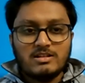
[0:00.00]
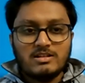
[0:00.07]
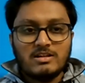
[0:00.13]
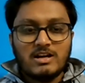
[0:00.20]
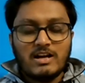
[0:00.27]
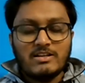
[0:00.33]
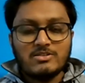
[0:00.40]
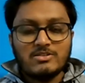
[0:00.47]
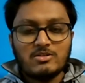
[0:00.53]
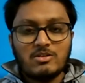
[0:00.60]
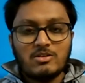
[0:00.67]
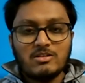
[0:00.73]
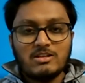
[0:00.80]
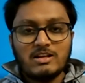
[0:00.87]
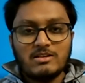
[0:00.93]
uh, I
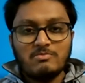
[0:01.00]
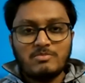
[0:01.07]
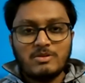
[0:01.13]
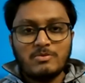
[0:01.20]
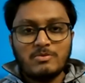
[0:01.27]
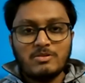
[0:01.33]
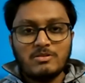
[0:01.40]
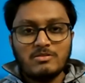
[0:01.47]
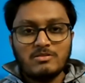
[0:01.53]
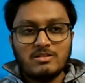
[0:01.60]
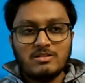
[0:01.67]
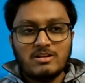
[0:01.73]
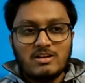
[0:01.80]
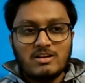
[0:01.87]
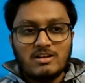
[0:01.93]
saw that
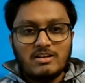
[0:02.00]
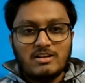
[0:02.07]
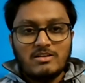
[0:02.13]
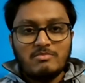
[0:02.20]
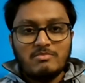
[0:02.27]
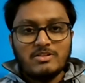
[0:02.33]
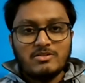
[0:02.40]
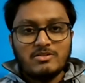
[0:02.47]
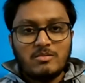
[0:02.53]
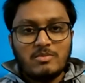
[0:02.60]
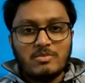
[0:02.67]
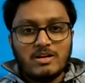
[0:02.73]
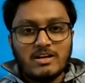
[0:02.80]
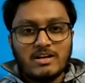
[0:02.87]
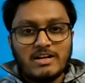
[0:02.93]
people in
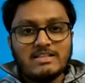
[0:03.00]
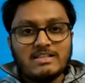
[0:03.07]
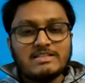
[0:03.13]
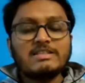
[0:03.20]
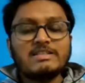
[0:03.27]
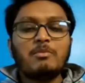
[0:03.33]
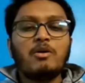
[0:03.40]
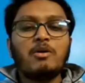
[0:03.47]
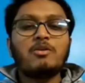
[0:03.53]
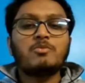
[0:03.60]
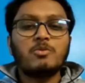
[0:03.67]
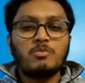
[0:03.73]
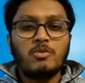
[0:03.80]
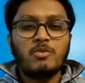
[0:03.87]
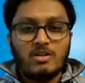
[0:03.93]
Mizoram are crazy
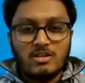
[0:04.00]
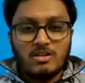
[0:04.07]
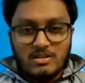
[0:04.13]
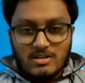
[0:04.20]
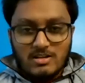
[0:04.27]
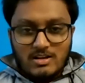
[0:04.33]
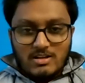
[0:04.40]
about football.